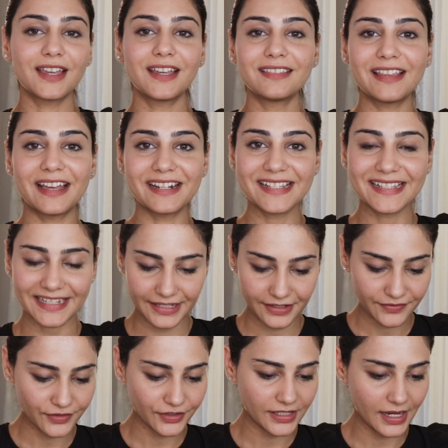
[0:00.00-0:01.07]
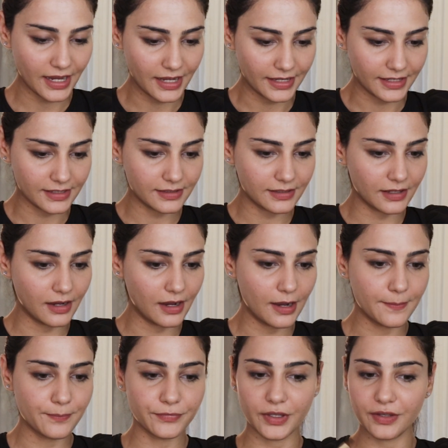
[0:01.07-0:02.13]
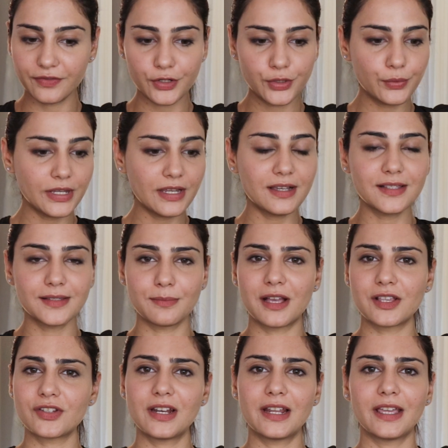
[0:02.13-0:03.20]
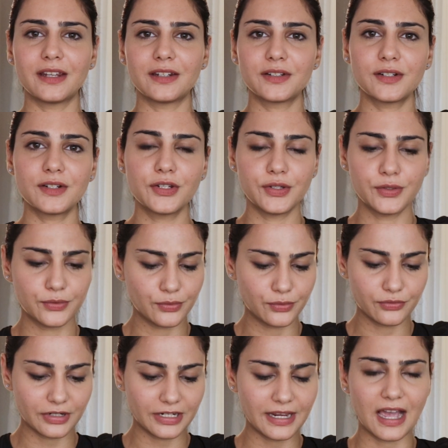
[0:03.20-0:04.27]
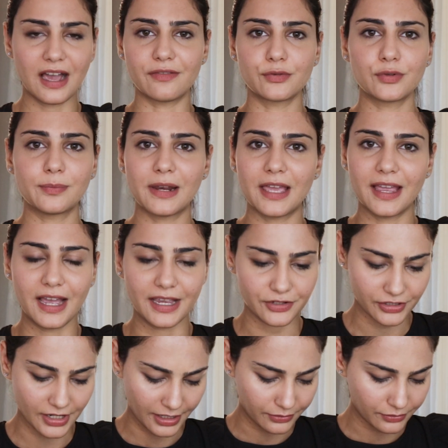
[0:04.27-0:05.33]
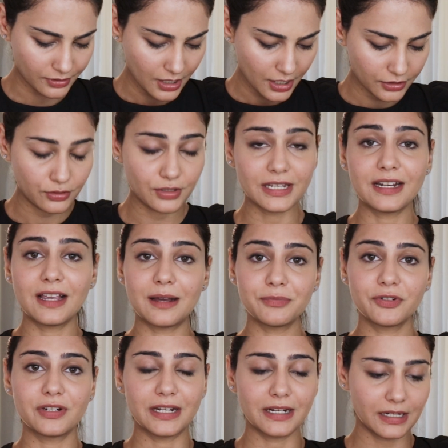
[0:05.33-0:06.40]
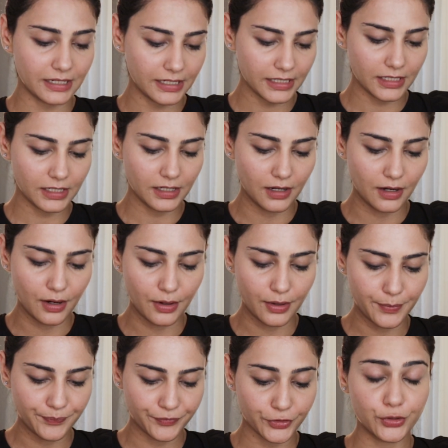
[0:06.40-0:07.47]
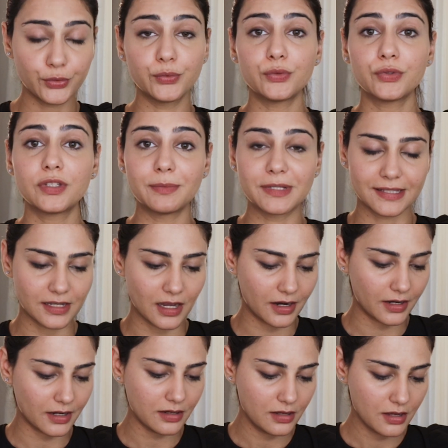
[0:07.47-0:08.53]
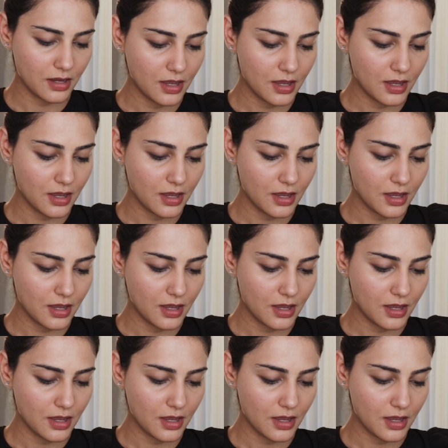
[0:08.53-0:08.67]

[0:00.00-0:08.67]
And that is it for the eyes. If you're doing a smudge liner, you don't really have to apply eyeshadow. You can come directly to the mascara.